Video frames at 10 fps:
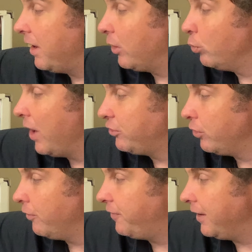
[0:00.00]
a
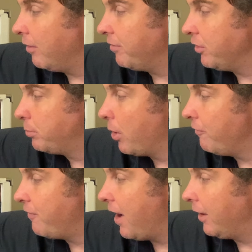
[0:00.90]
retrofit of this
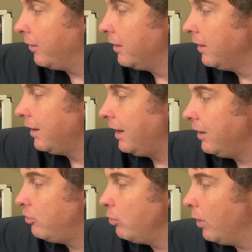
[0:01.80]
profile
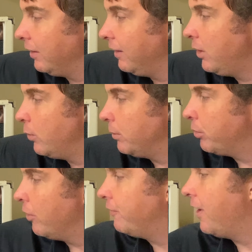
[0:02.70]
into a liquid
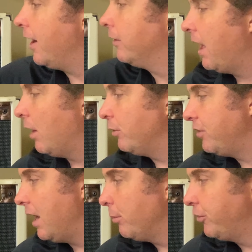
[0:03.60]
profile. And I was
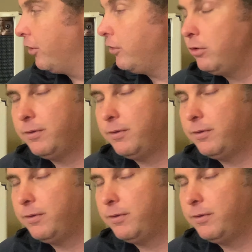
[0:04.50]
able to do